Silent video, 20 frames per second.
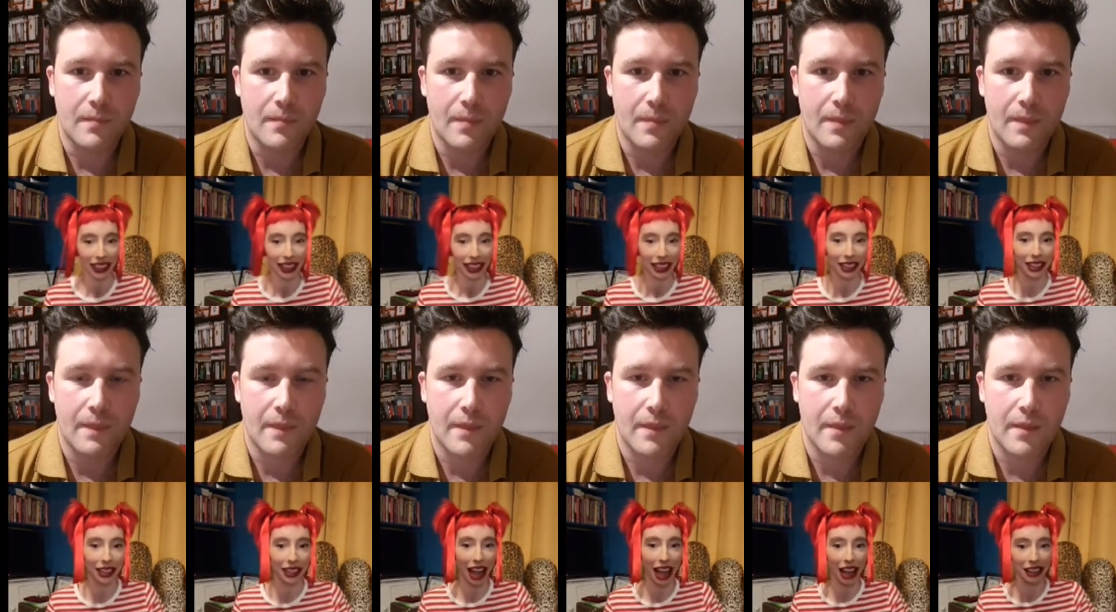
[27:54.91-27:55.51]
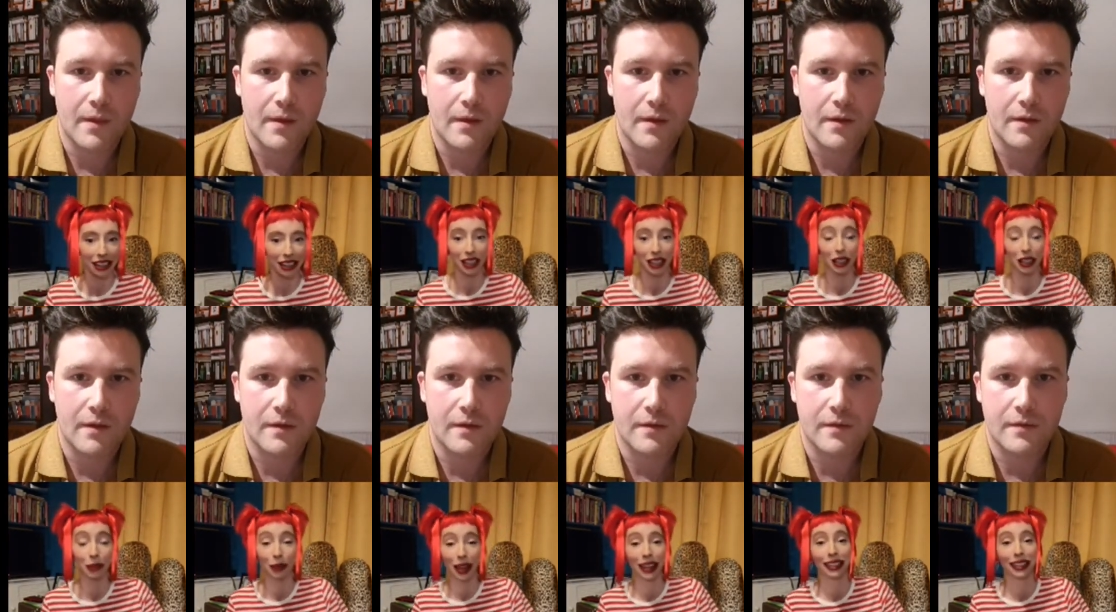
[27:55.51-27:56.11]

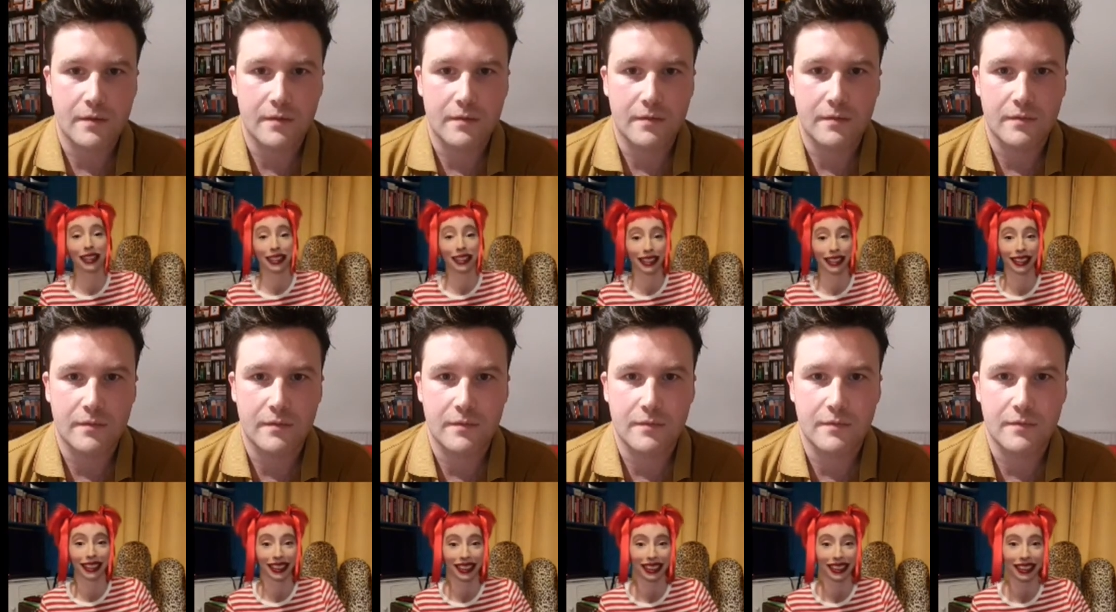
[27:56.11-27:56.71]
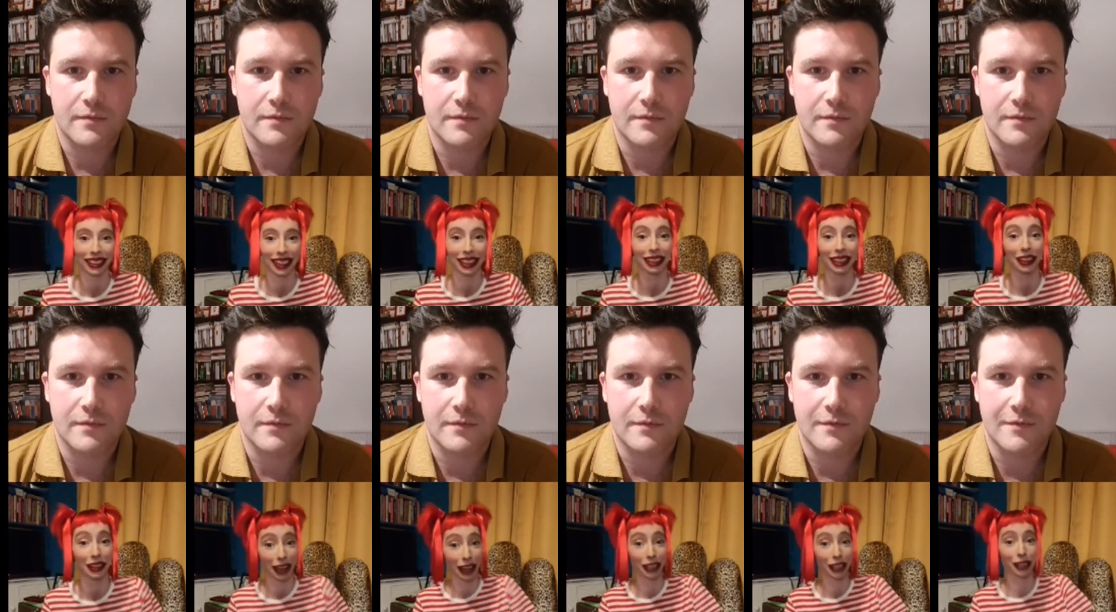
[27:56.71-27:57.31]
Speaker 1: anticipating like the
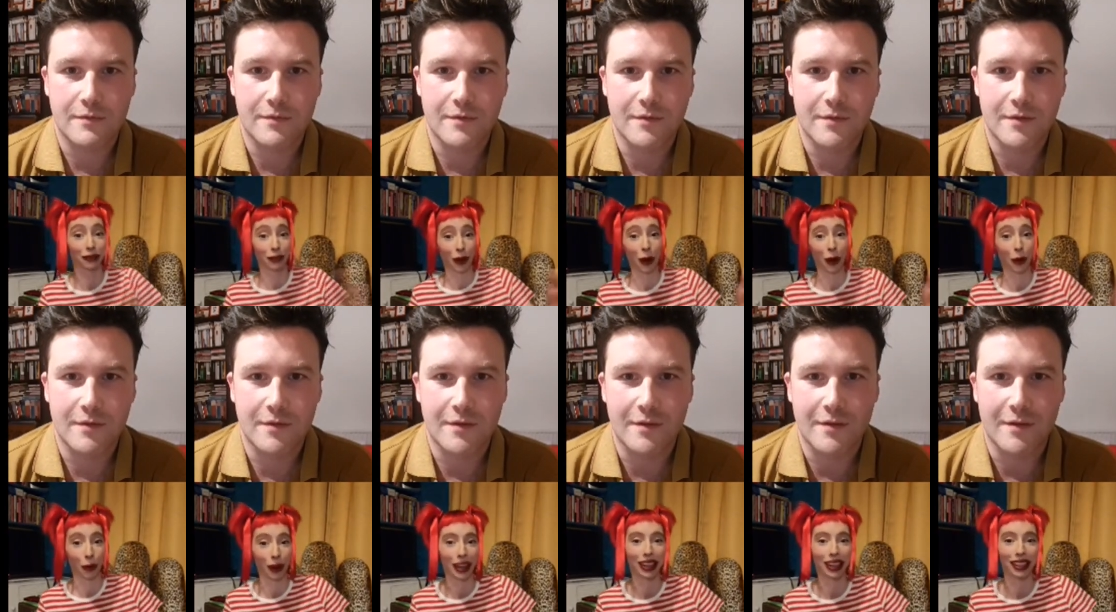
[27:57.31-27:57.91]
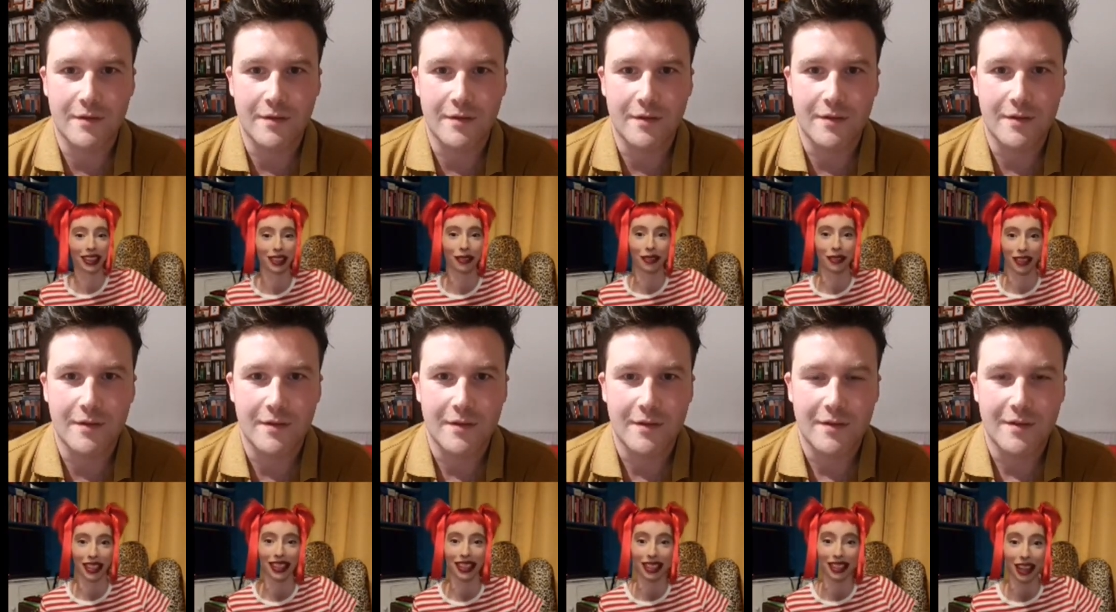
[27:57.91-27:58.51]
next 4 weeks of these
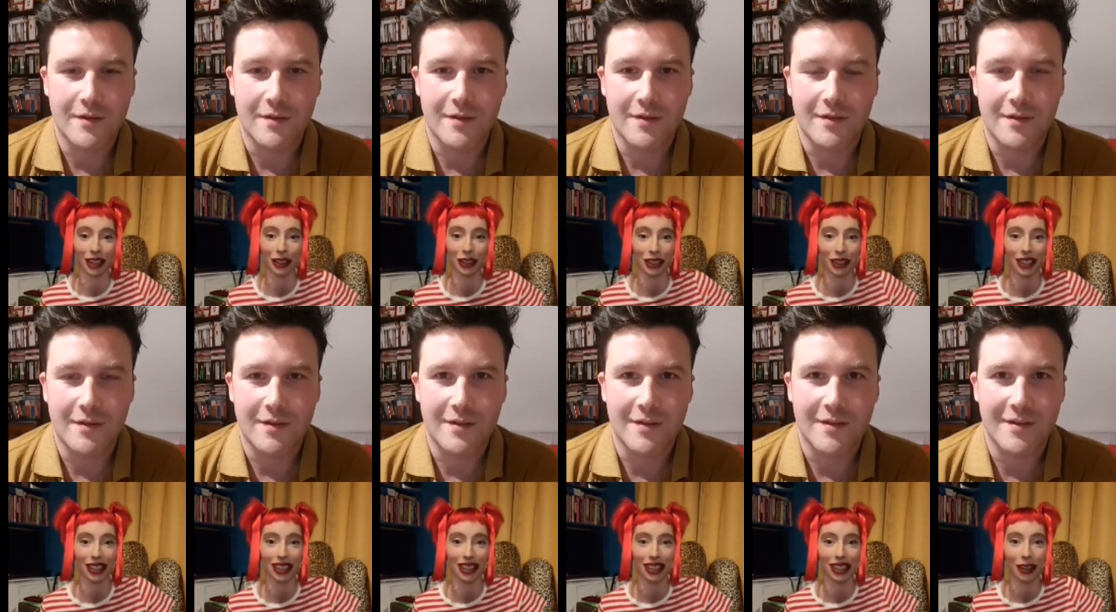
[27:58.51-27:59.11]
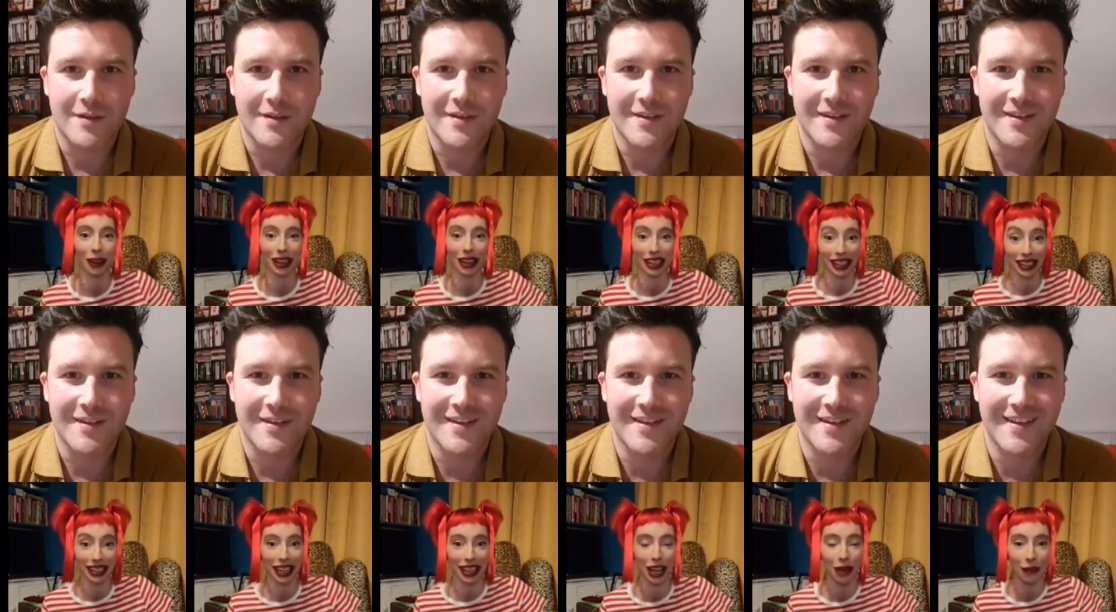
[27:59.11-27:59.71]
sessions so I can sit and
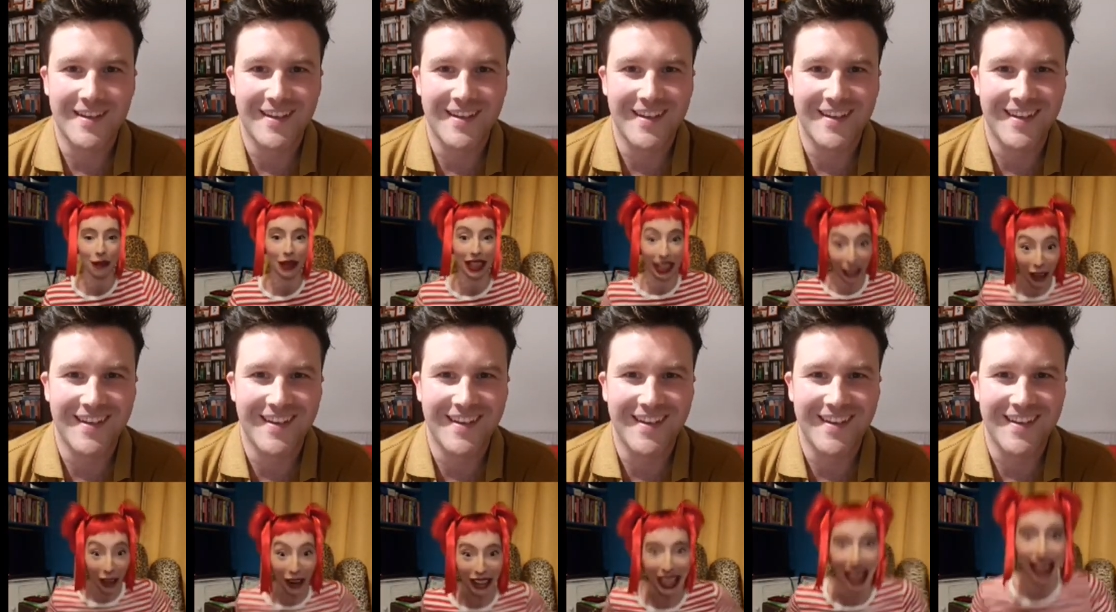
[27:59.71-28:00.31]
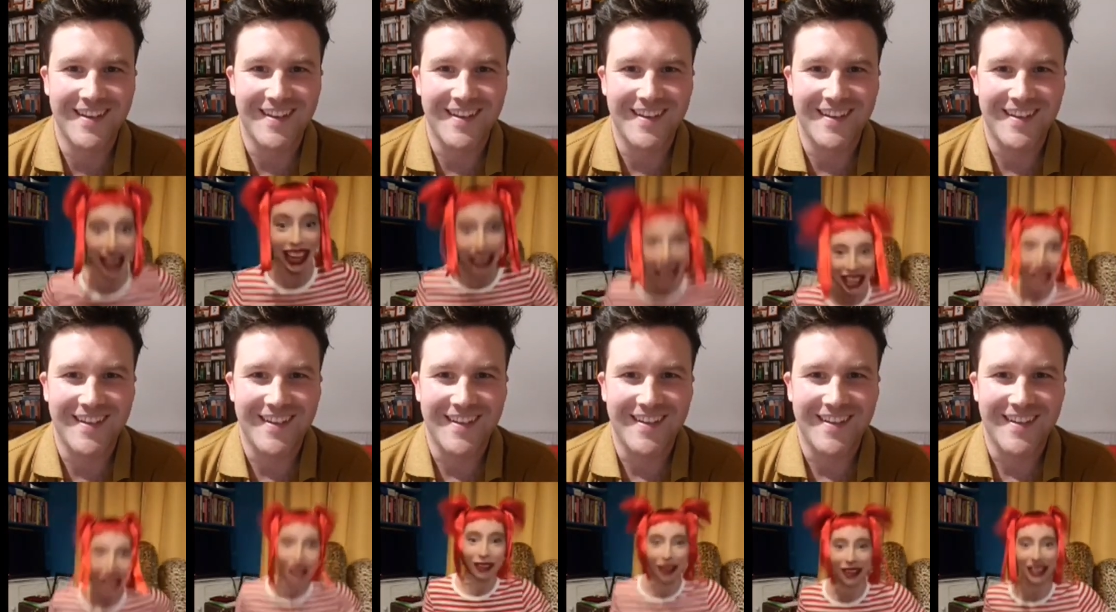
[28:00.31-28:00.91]
be like, okay, what are we
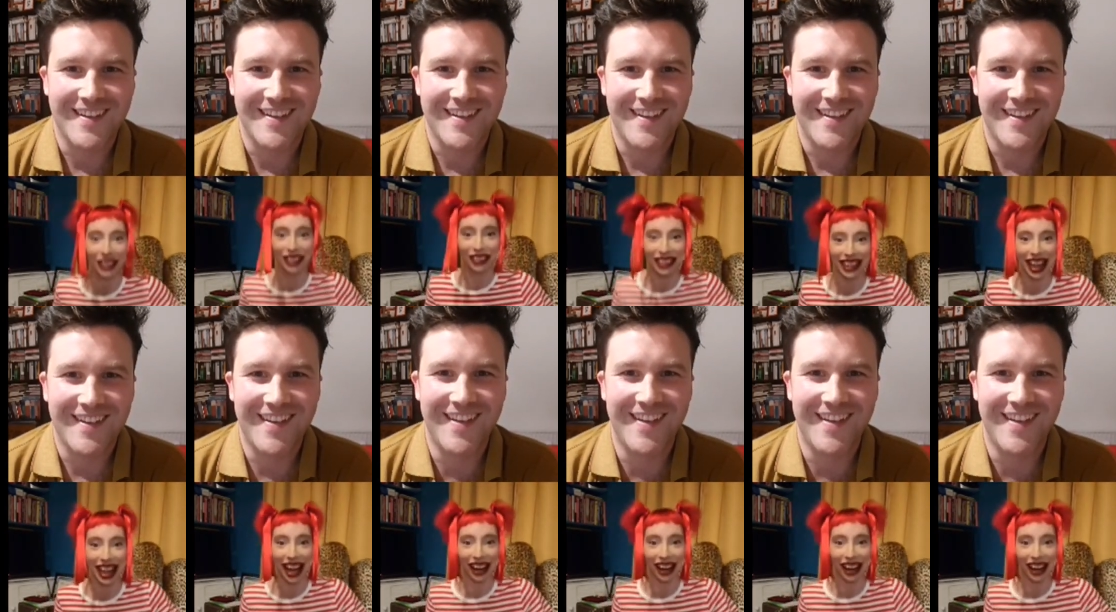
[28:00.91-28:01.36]
doing now?